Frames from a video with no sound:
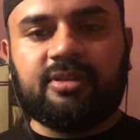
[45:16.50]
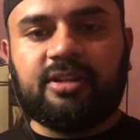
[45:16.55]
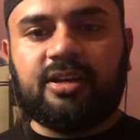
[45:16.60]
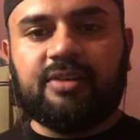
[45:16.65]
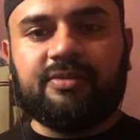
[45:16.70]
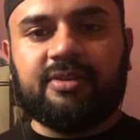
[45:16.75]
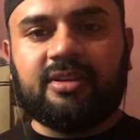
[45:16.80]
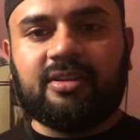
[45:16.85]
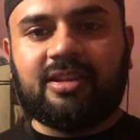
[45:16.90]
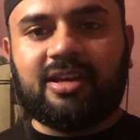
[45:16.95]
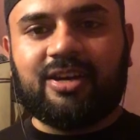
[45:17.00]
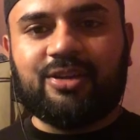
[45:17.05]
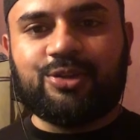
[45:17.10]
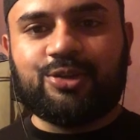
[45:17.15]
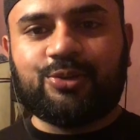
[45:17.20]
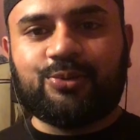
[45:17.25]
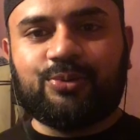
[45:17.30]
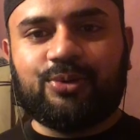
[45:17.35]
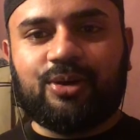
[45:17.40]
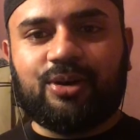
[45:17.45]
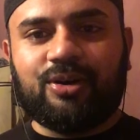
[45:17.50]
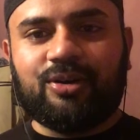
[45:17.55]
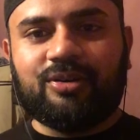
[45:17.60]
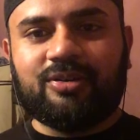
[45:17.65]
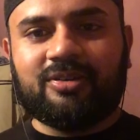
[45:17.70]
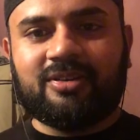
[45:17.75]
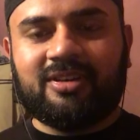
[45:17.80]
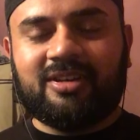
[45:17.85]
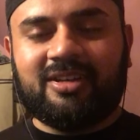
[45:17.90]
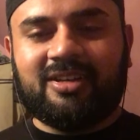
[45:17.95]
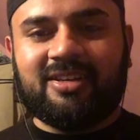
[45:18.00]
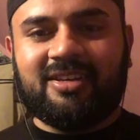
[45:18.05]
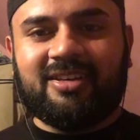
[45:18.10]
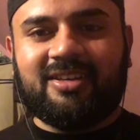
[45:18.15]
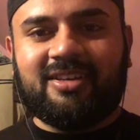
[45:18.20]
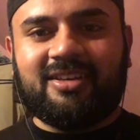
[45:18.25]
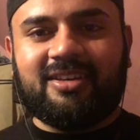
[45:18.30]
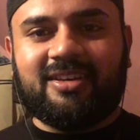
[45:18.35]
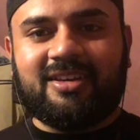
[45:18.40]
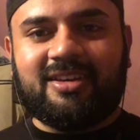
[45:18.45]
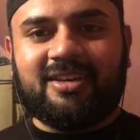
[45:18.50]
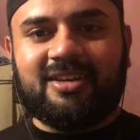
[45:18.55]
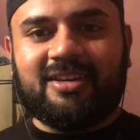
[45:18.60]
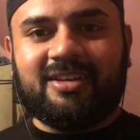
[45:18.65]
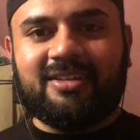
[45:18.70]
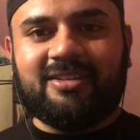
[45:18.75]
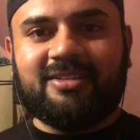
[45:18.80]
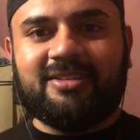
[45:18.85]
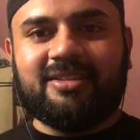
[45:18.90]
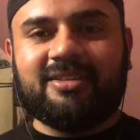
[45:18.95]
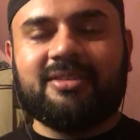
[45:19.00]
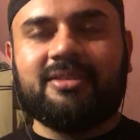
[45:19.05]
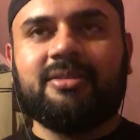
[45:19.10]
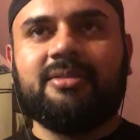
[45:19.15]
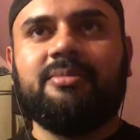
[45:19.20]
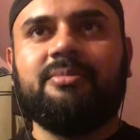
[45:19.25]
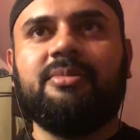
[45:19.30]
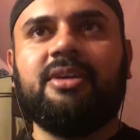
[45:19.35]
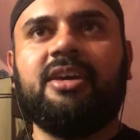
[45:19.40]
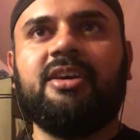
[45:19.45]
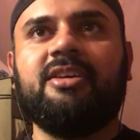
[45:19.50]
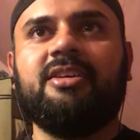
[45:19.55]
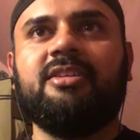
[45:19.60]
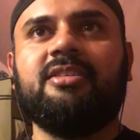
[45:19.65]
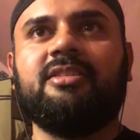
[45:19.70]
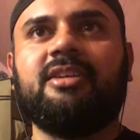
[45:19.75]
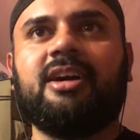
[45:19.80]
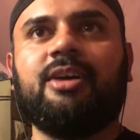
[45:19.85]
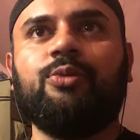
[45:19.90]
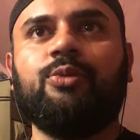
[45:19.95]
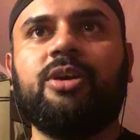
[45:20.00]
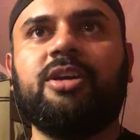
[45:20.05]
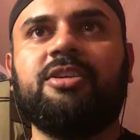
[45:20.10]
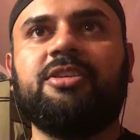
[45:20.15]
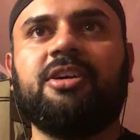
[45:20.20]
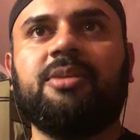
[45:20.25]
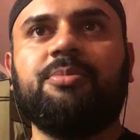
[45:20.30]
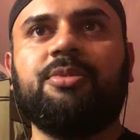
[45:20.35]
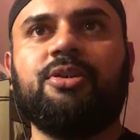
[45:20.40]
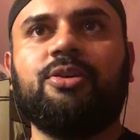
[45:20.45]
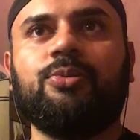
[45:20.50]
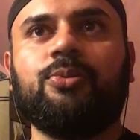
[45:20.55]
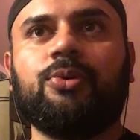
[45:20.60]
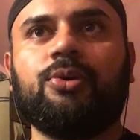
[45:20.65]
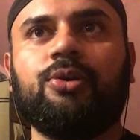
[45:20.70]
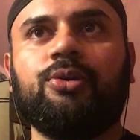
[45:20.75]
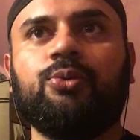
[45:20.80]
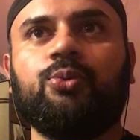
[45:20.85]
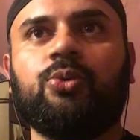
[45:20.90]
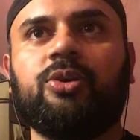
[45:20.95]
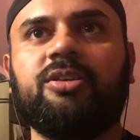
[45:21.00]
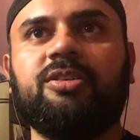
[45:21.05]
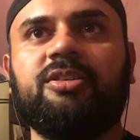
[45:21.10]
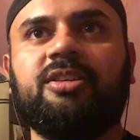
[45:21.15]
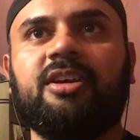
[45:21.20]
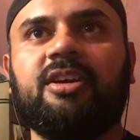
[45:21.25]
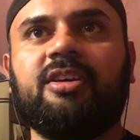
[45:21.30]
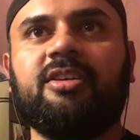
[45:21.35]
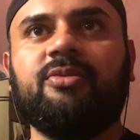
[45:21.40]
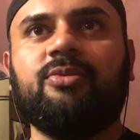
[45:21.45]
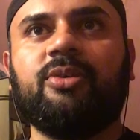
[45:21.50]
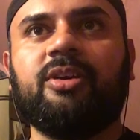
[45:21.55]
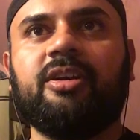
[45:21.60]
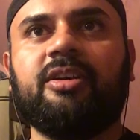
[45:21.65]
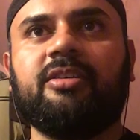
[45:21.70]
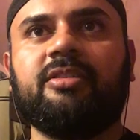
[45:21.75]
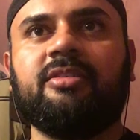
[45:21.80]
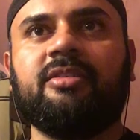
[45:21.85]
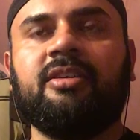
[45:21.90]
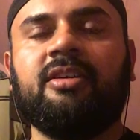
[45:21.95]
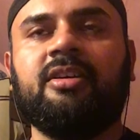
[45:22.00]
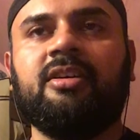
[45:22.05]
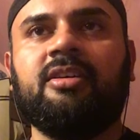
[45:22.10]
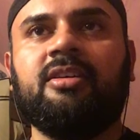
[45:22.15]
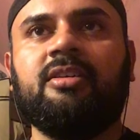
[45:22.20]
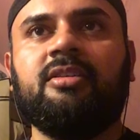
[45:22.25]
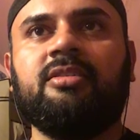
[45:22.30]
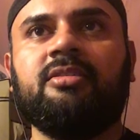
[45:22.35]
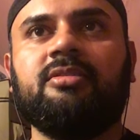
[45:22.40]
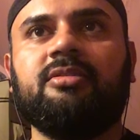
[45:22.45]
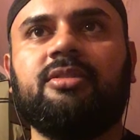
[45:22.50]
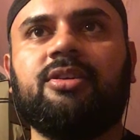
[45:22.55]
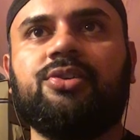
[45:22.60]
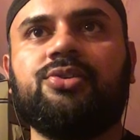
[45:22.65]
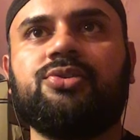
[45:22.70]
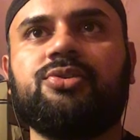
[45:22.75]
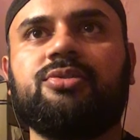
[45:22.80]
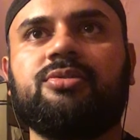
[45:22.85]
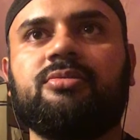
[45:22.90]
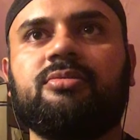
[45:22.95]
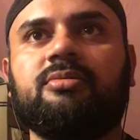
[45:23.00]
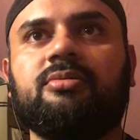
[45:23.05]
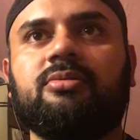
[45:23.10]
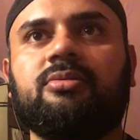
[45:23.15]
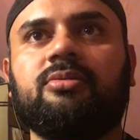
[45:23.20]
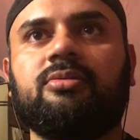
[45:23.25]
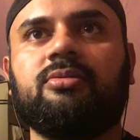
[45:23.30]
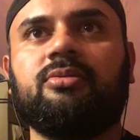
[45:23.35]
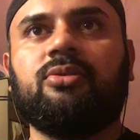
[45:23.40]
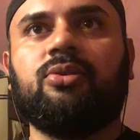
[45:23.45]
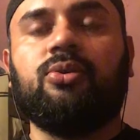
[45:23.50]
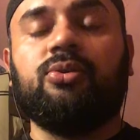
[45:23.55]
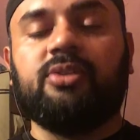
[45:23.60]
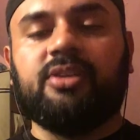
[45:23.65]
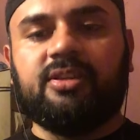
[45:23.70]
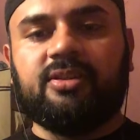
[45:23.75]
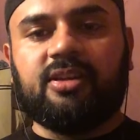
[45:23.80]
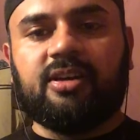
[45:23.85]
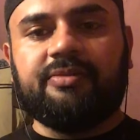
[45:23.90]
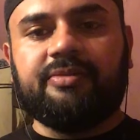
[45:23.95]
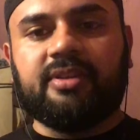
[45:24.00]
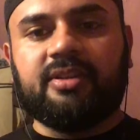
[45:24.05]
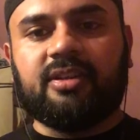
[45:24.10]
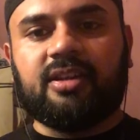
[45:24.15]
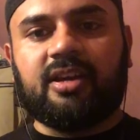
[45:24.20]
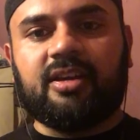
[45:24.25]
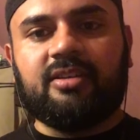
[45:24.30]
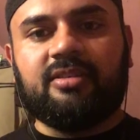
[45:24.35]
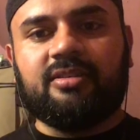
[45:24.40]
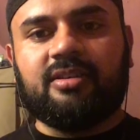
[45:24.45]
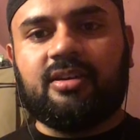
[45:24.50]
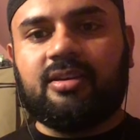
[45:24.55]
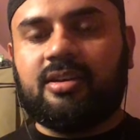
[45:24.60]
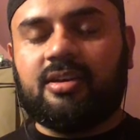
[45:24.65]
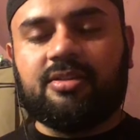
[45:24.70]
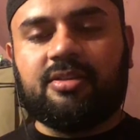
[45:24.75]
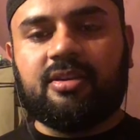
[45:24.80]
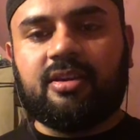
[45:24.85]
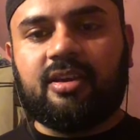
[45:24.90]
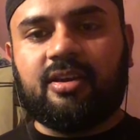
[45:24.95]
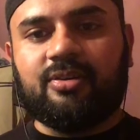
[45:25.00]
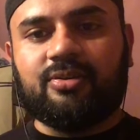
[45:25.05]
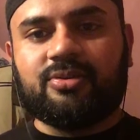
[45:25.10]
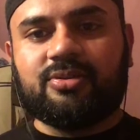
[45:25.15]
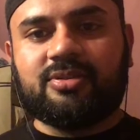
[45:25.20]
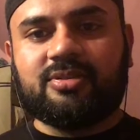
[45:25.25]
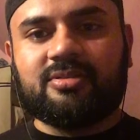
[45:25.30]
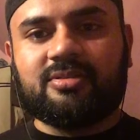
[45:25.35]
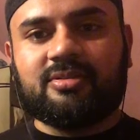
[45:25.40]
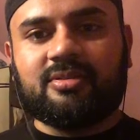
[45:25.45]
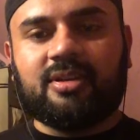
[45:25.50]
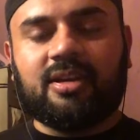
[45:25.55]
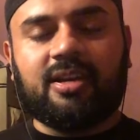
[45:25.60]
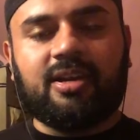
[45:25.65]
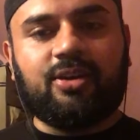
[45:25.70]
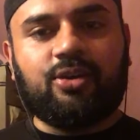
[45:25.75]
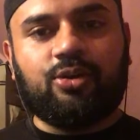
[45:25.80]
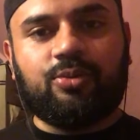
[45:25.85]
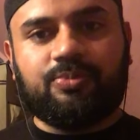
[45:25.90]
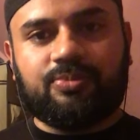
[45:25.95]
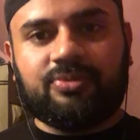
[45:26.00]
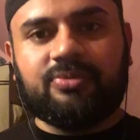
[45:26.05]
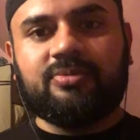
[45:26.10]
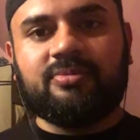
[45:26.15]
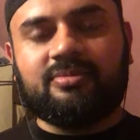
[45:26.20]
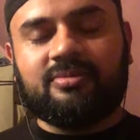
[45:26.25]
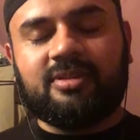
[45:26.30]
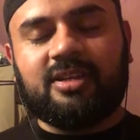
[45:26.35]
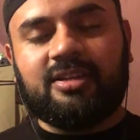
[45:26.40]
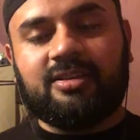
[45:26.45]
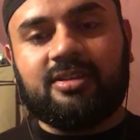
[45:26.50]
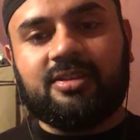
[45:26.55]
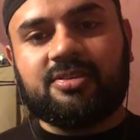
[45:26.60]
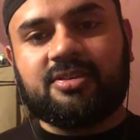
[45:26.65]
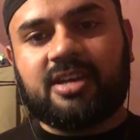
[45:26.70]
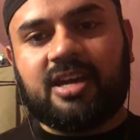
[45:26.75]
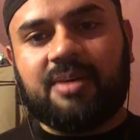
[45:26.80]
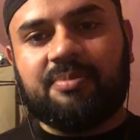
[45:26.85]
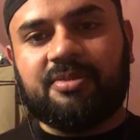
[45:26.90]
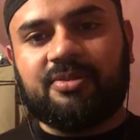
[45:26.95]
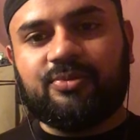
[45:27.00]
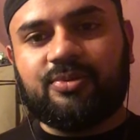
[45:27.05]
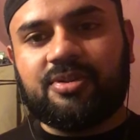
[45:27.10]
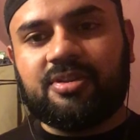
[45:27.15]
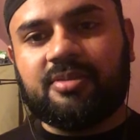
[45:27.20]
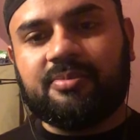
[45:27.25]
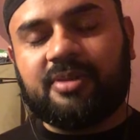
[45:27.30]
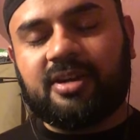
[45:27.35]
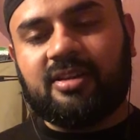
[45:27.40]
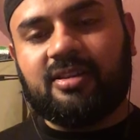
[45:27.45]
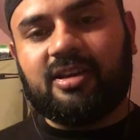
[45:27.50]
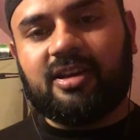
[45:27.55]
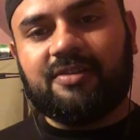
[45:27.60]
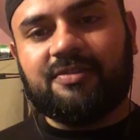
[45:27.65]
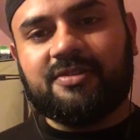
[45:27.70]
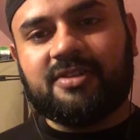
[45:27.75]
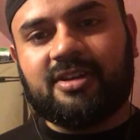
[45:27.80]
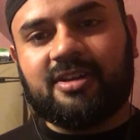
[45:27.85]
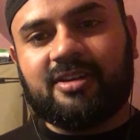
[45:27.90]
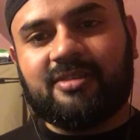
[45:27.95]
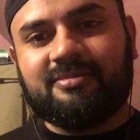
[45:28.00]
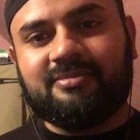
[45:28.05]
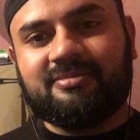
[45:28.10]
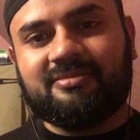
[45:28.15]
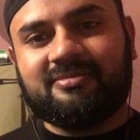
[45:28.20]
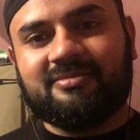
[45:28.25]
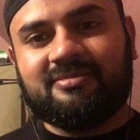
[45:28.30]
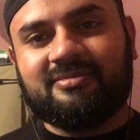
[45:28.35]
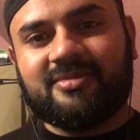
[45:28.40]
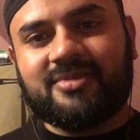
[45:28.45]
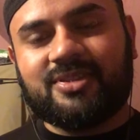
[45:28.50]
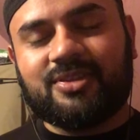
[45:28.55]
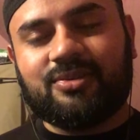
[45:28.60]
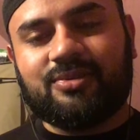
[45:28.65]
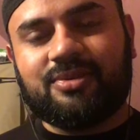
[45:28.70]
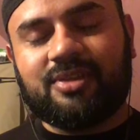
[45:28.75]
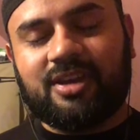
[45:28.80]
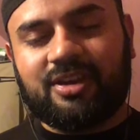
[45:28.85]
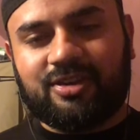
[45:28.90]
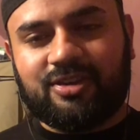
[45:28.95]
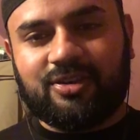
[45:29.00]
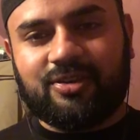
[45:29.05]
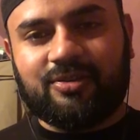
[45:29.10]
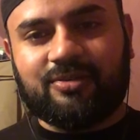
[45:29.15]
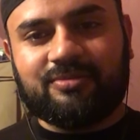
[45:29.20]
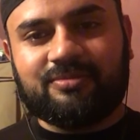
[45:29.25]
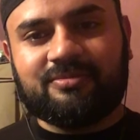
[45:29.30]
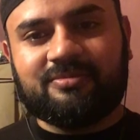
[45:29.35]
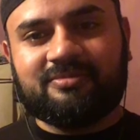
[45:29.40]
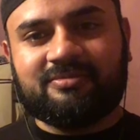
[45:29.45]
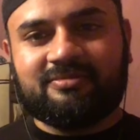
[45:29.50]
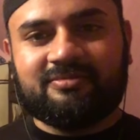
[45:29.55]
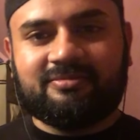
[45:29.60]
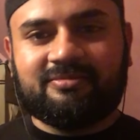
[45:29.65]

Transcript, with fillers: love and light to all, and may I wake up in a world one day where there's only love and light and nothing else, and I hope that does happen within my lifetime. So thank you.